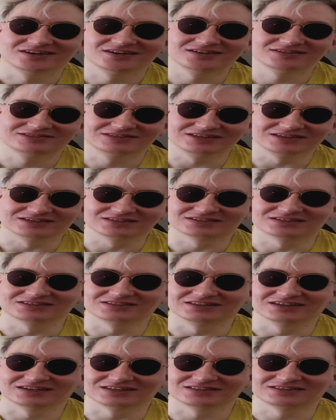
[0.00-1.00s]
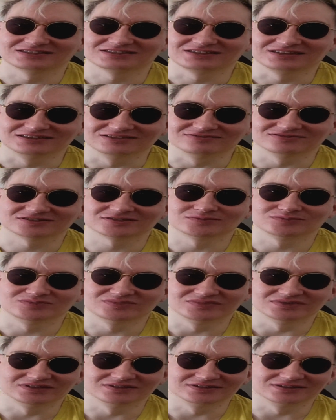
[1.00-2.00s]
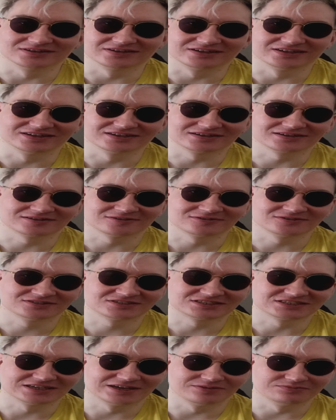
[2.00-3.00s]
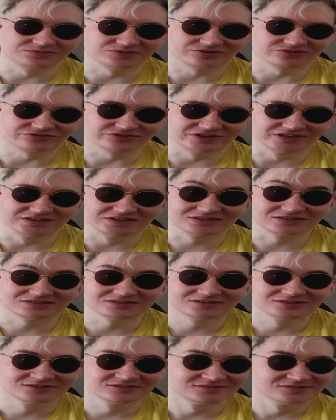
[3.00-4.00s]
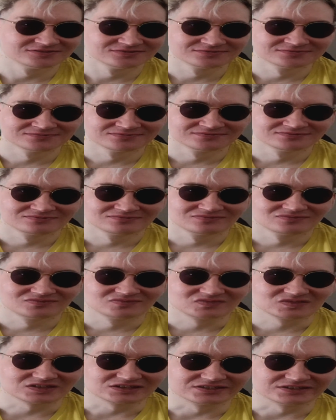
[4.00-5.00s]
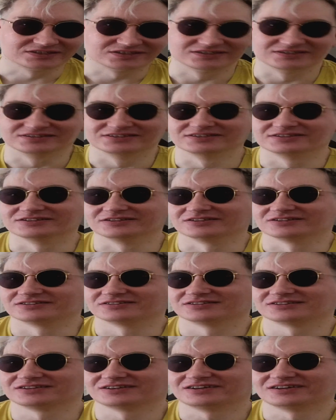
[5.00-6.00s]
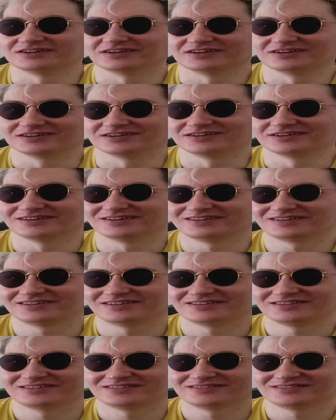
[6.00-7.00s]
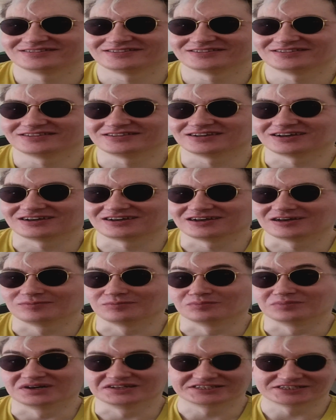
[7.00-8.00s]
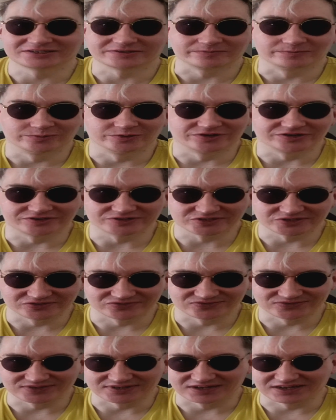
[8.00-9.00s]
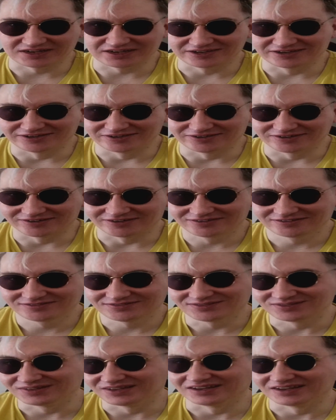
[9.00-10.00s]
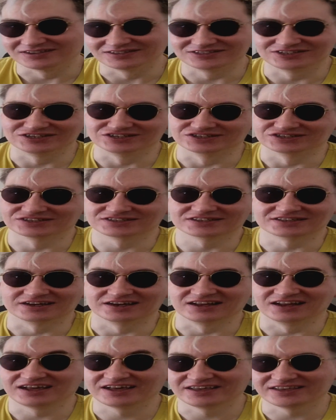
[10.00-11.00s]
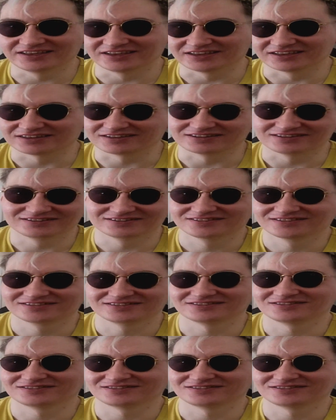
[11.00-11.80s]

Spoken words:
I think that gives me like some credit, since I'm much worse of a liar than just lying